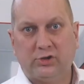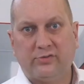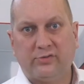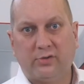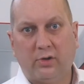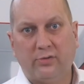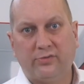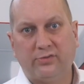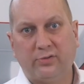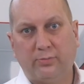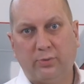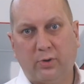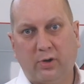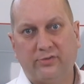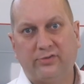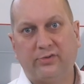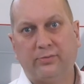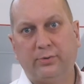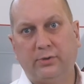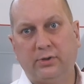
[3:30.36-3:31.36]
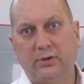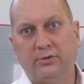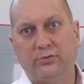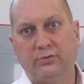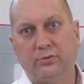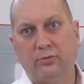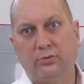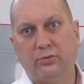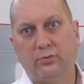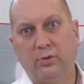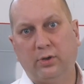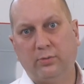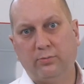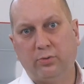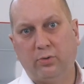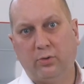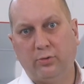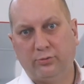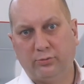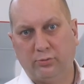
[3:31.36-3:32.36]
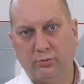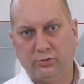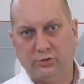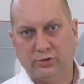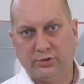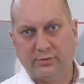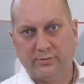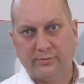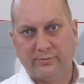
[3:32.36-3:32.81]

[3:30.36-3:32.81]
is also possible to do in pultrusion.